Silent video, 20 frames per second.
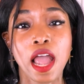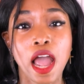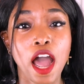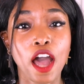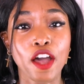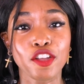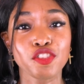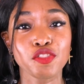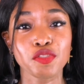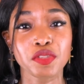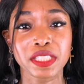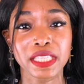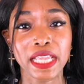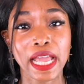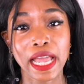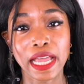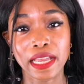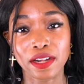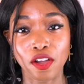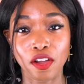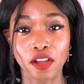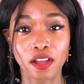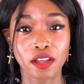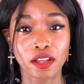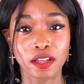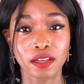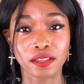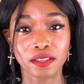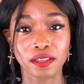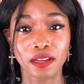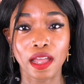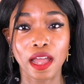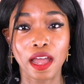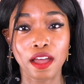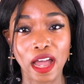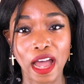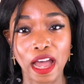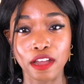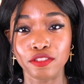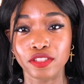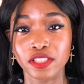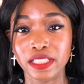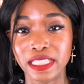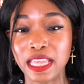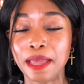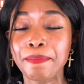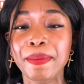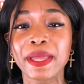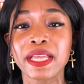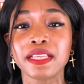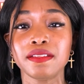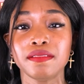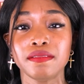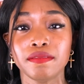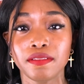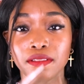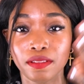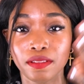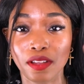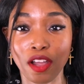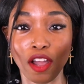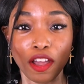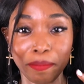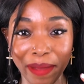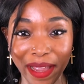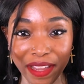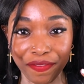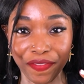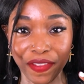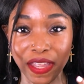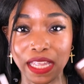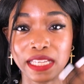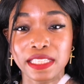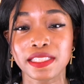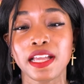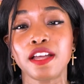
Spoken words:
I'll use that on, I'll skip it on my face.